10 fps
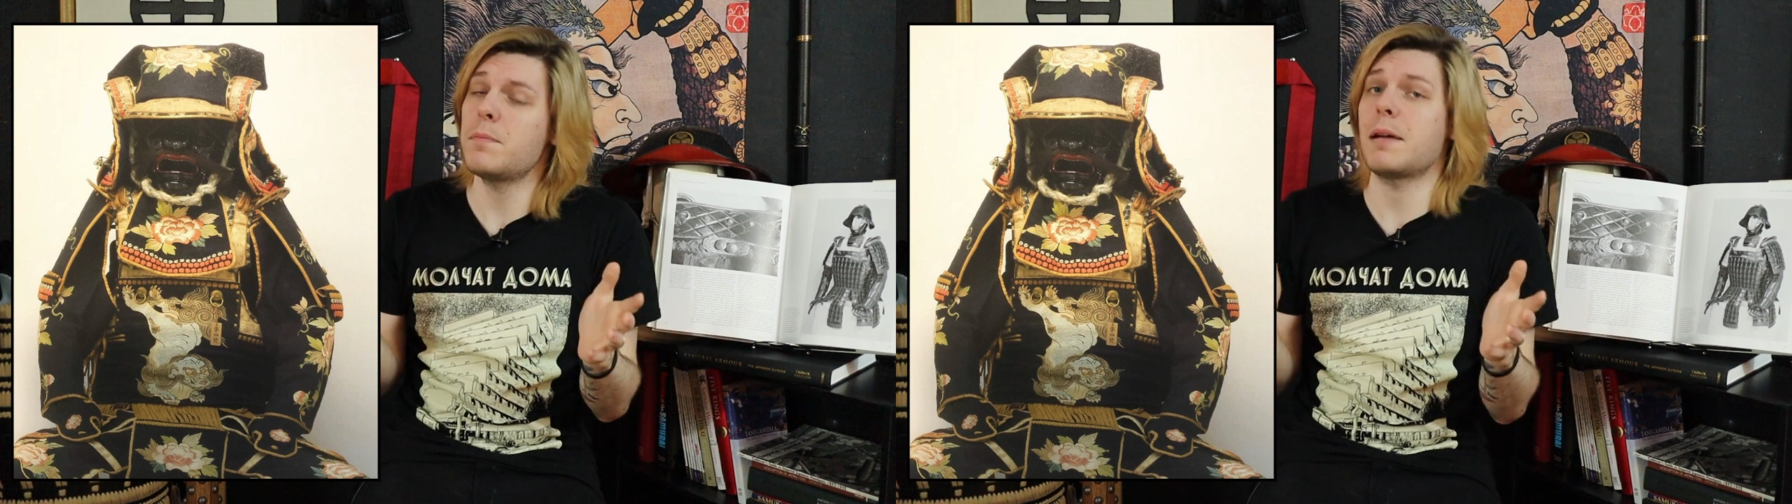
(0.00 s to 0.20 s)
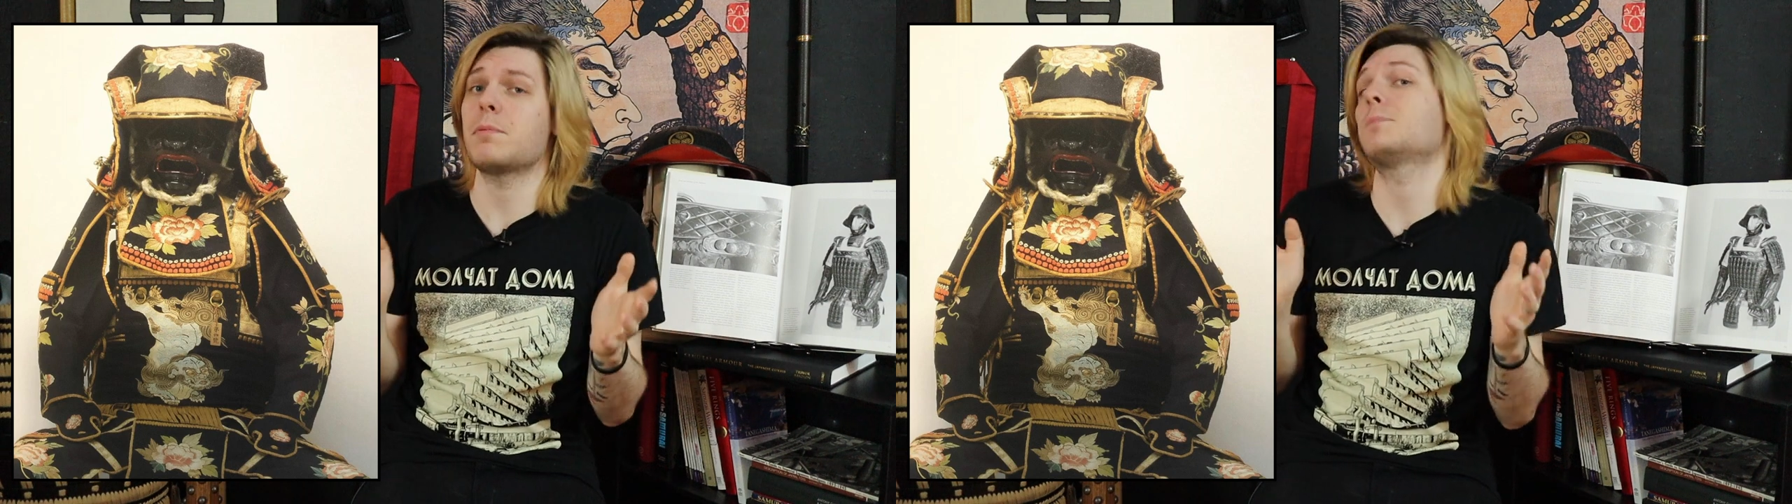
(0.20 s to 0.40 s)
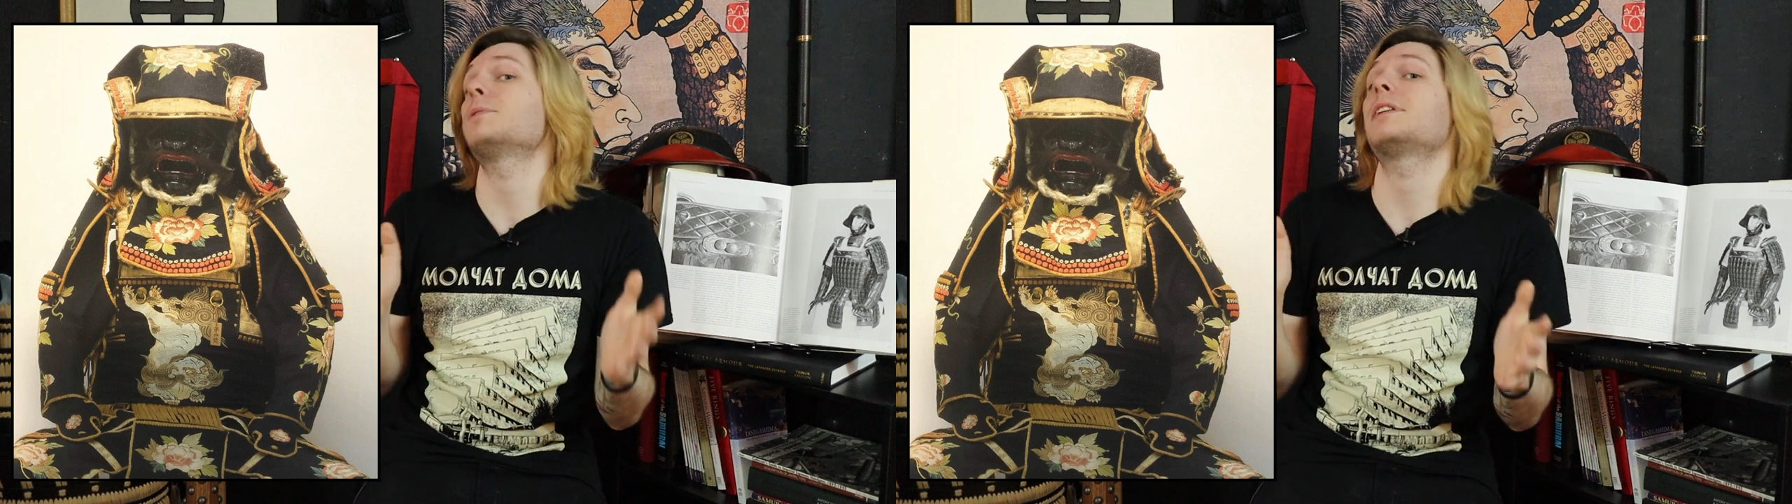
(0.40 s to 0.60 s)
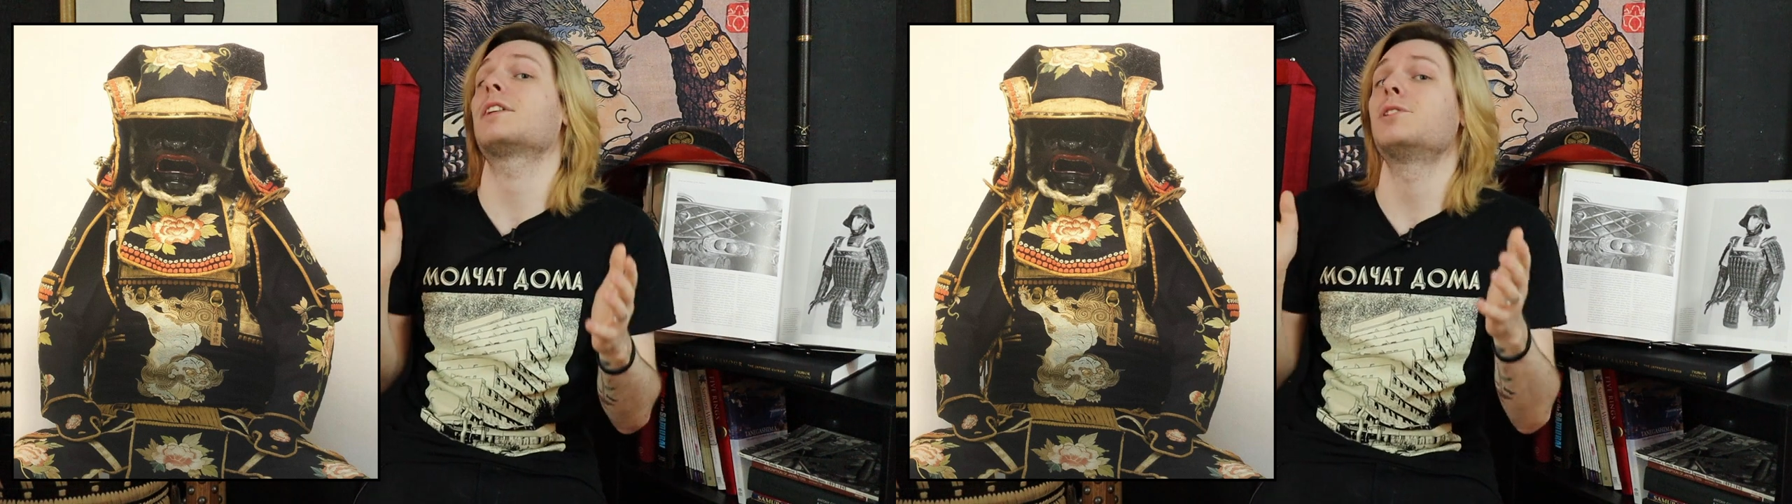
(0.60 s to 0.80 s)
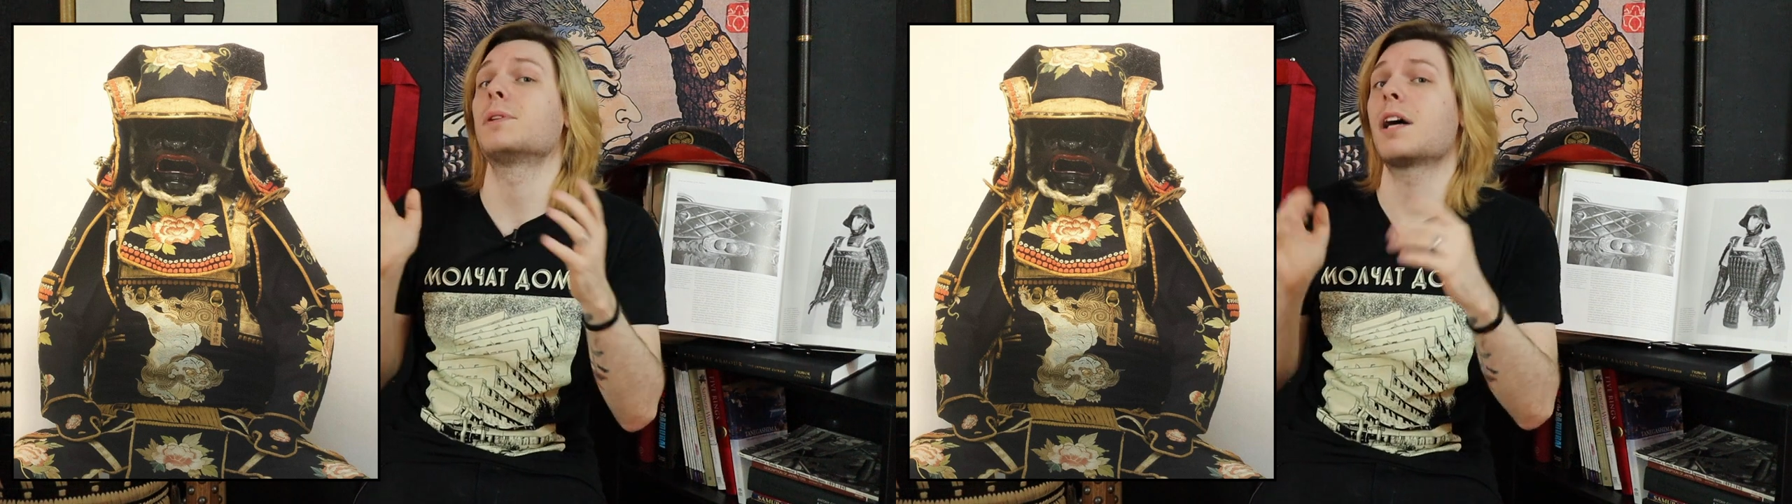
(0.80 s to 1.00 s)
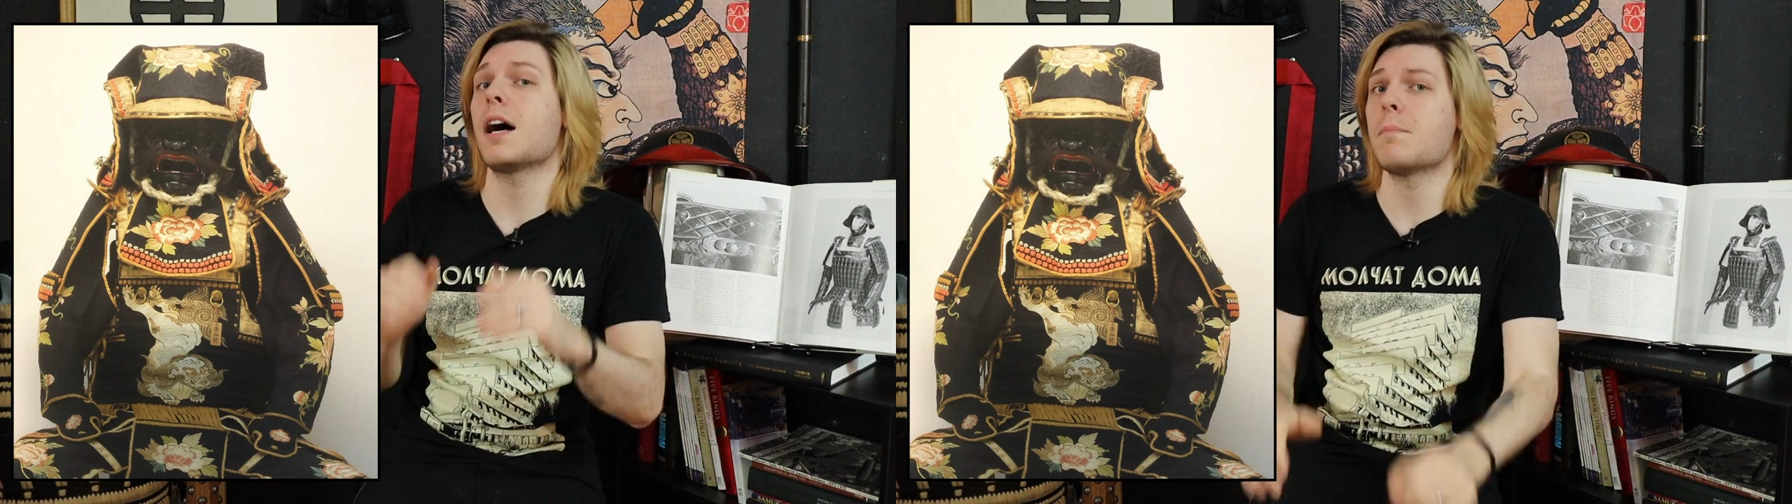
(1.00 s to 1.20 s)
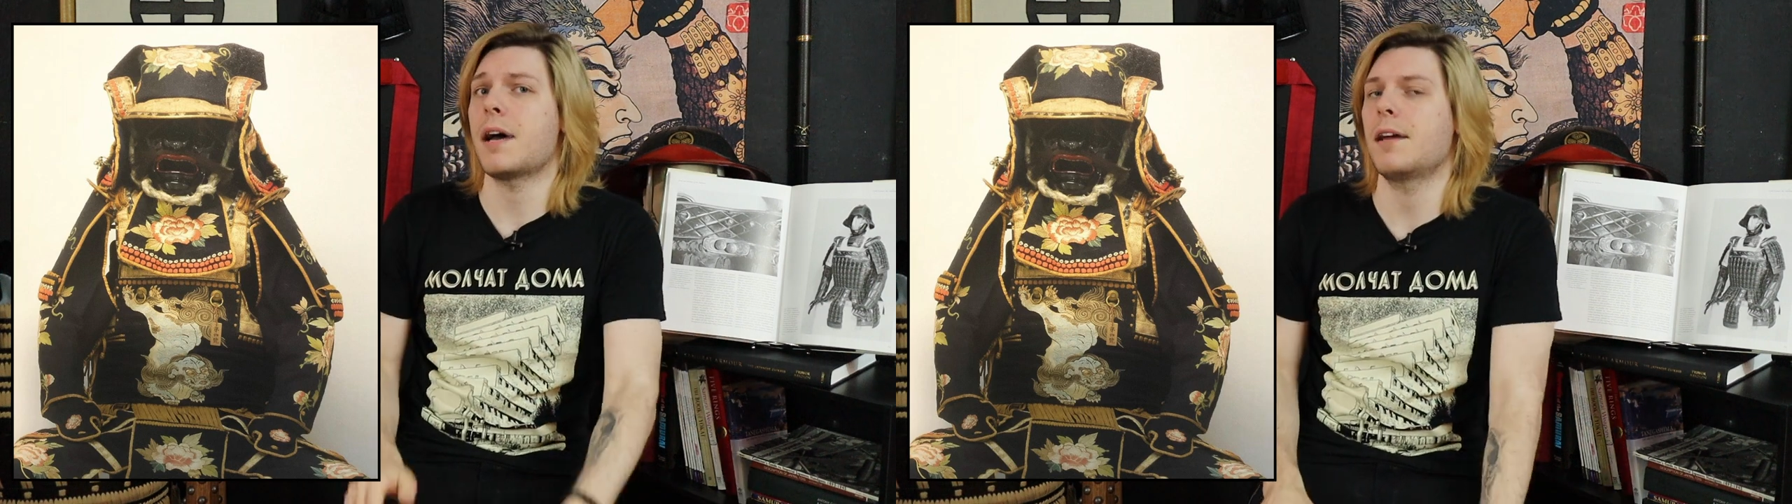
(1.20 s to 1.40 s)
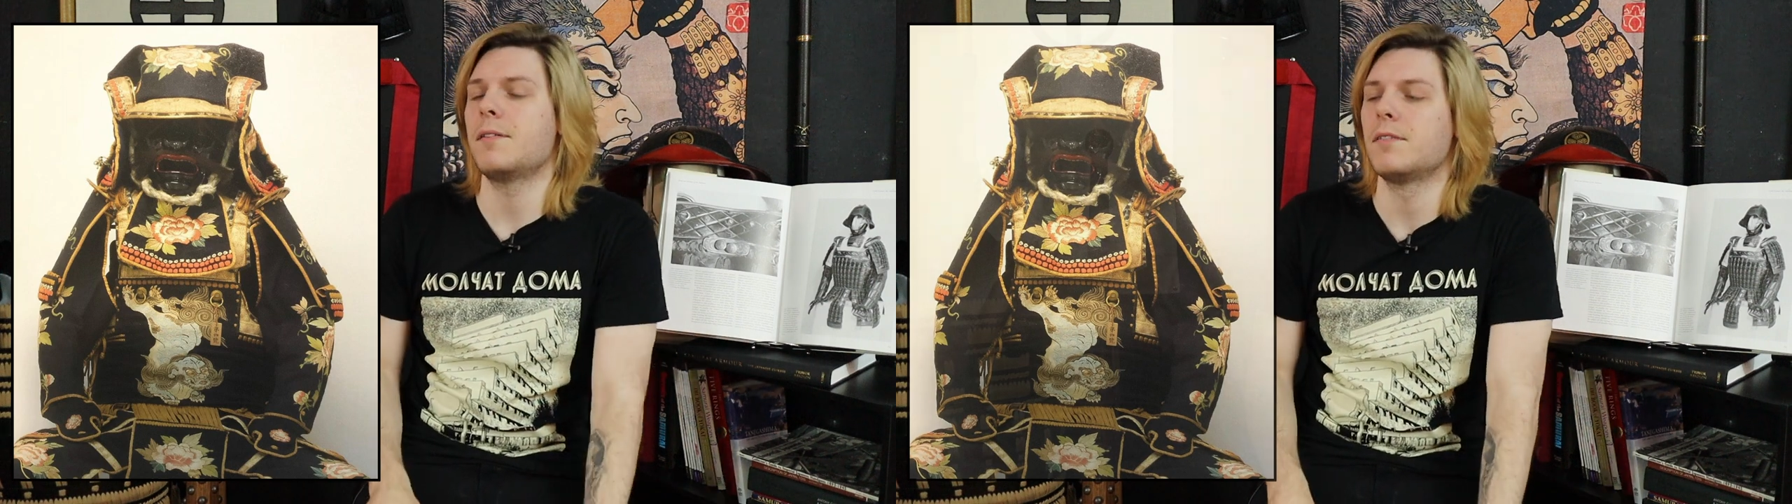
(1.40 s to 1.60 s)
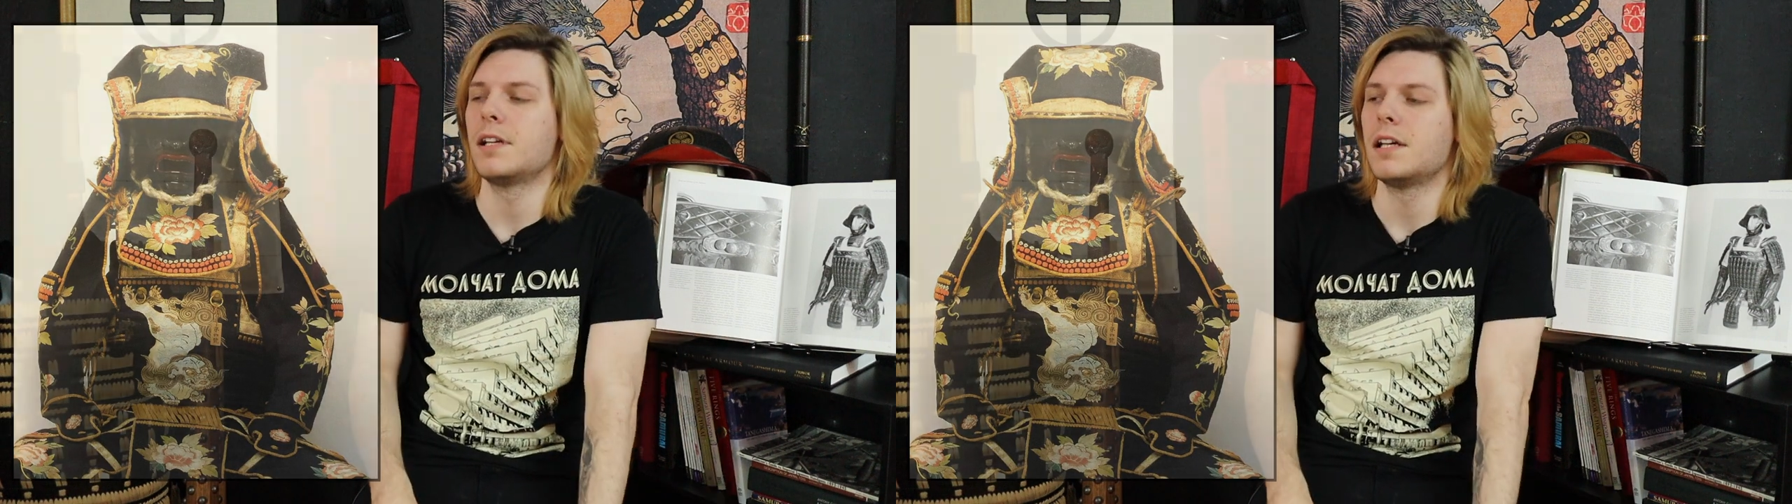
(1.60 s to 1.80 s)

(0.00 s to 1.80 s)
be able to protect you in combat.